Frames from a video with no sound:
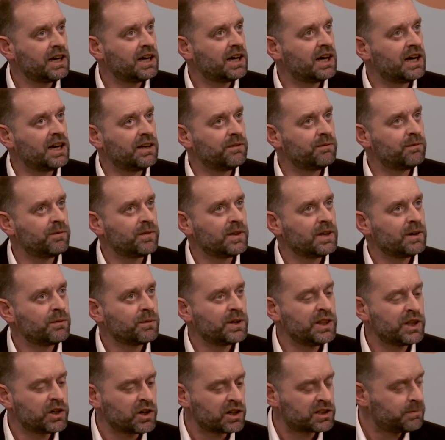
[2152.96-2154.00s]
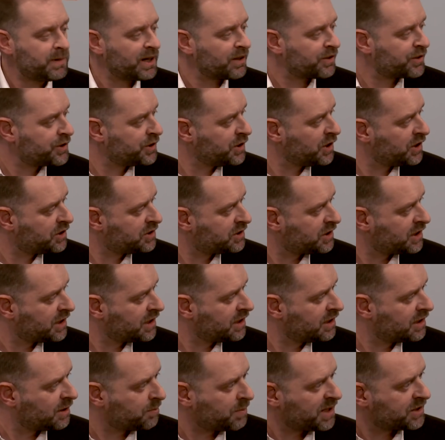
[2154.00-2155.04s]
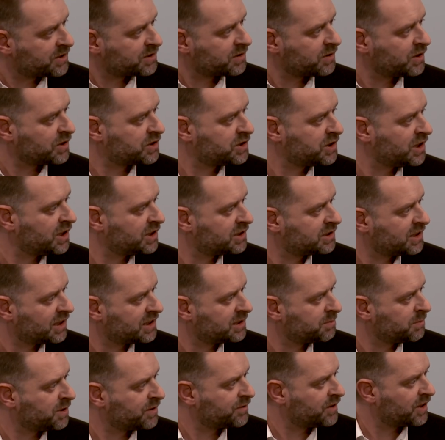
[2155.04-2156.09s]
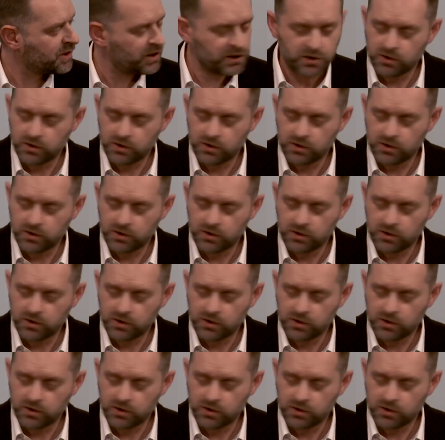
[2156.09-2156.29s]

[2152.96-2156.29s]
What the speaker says: And when they got to about 30, the pastor of the church said to my father,